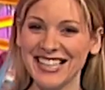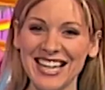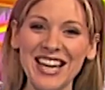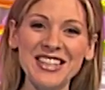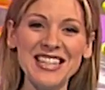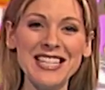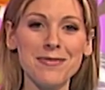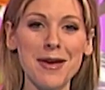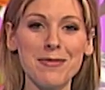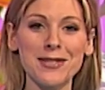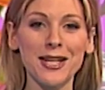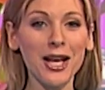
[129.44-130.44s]
Now you need to be
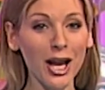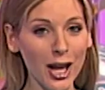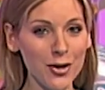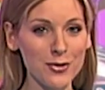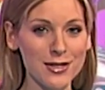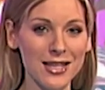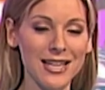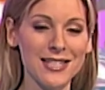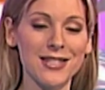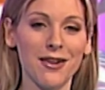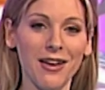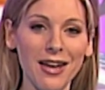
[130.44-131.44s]
able to close the
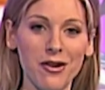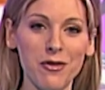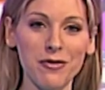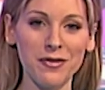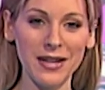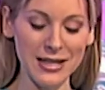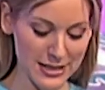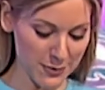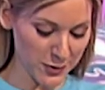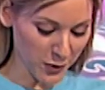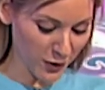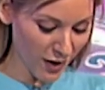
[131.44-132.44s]
lid, so get your
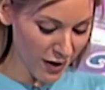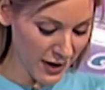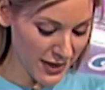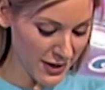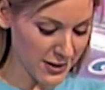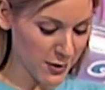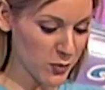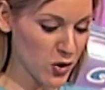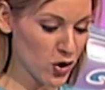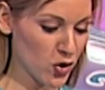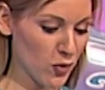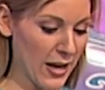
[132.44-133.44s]
fingertips on either some
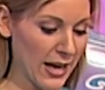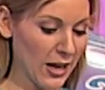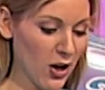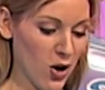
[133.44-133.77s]
string